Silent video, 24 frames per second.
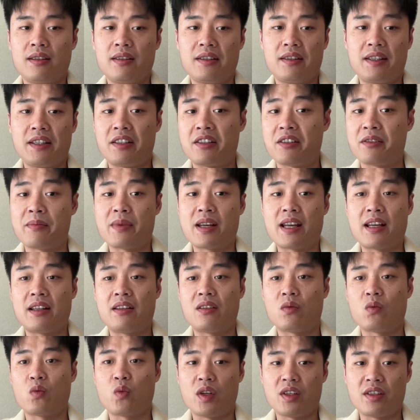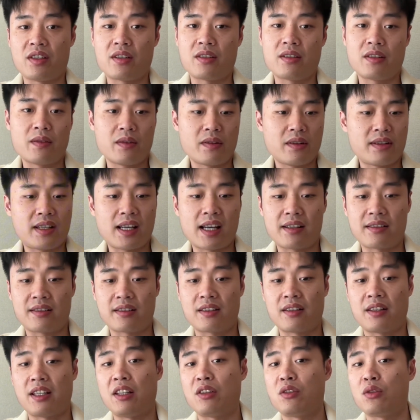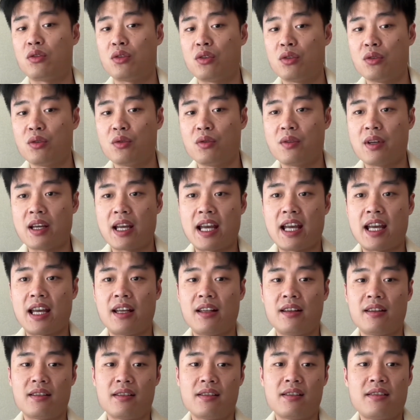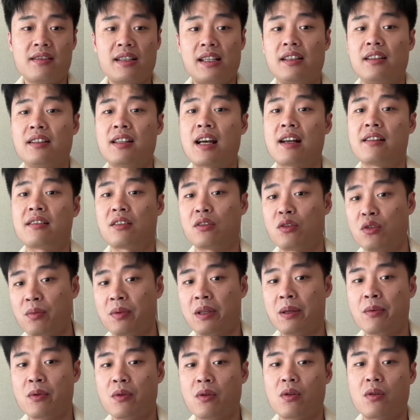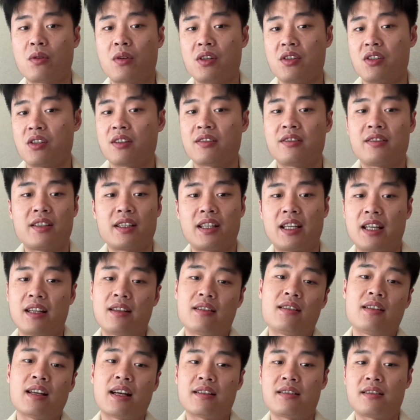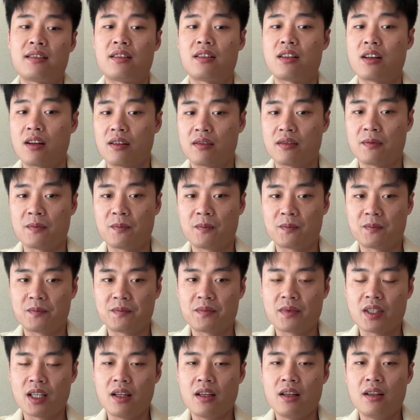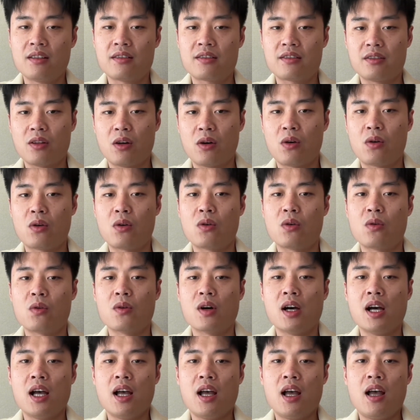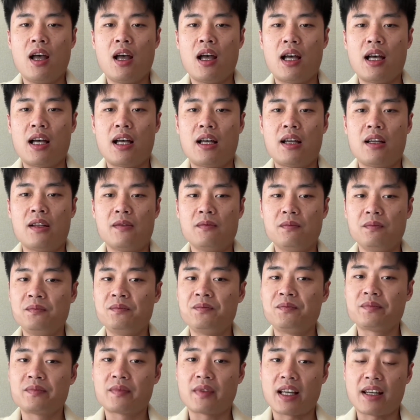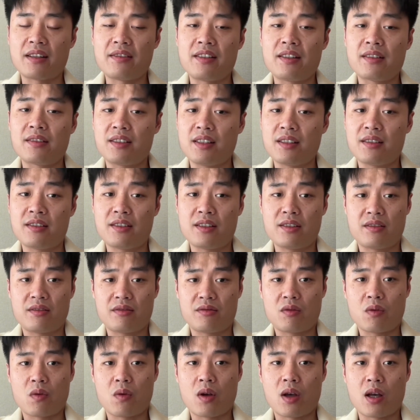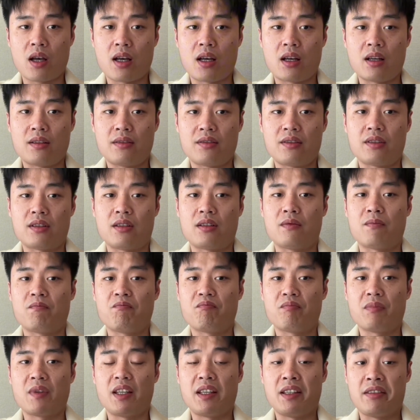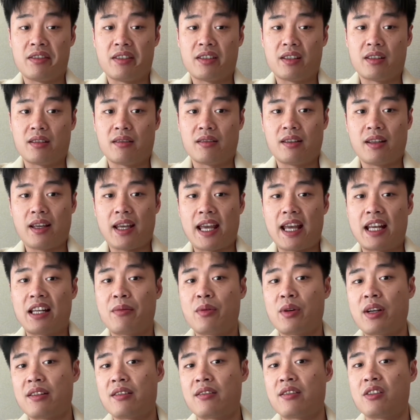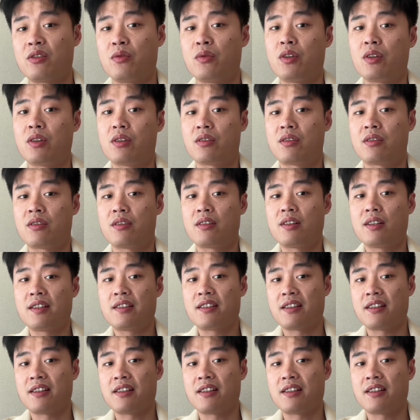determine which task need to do and send task to people or just get the task done. So I think this is the in the enterprise scenarios